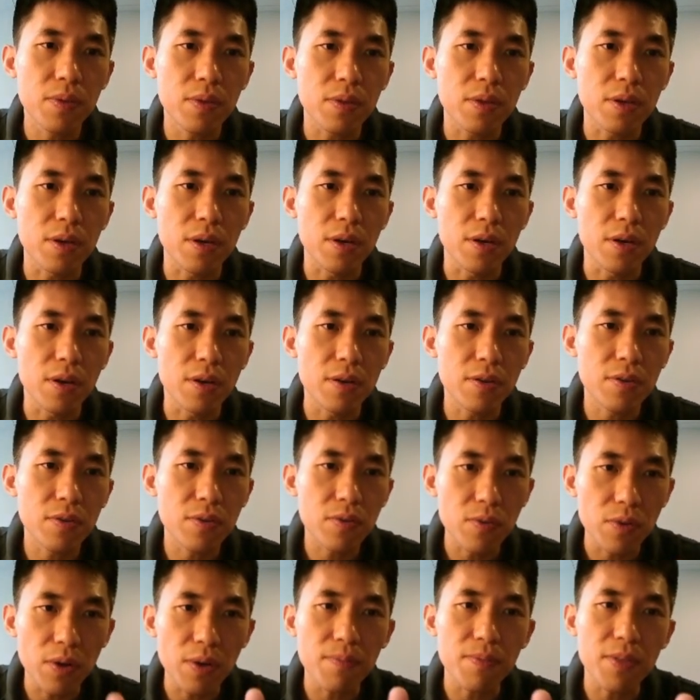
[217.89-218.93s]
the
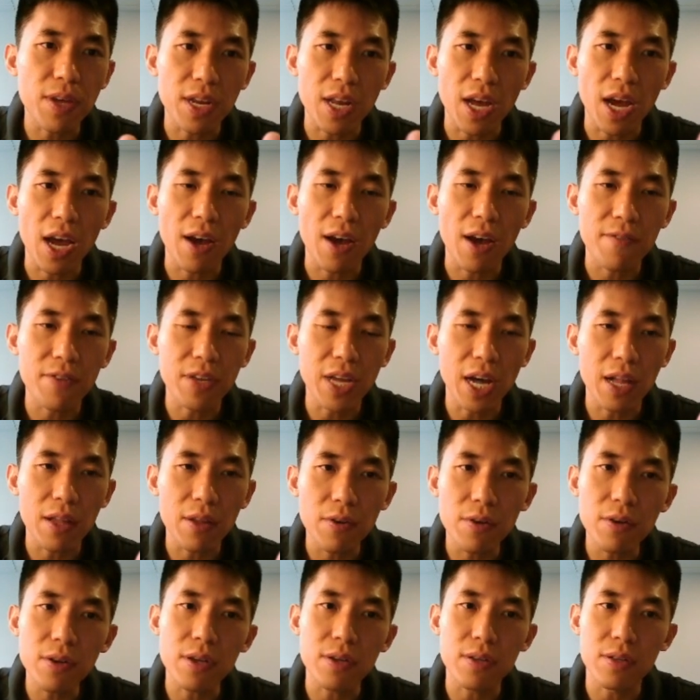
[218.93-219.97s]
script that I have
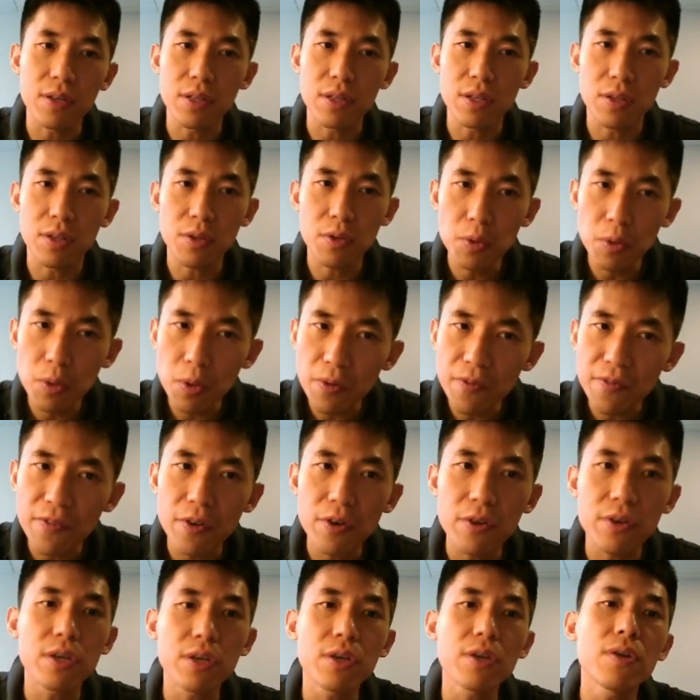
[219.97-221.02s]
downloaded under the tool
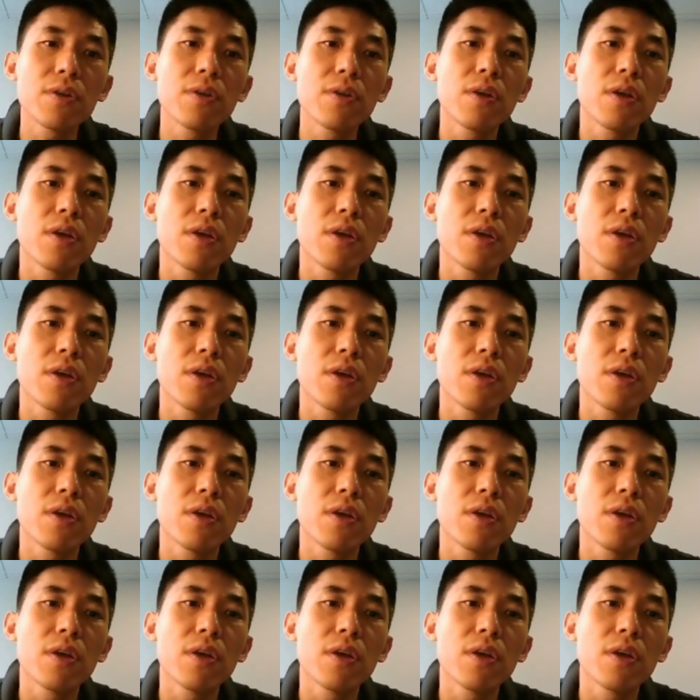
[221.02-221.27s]
folder.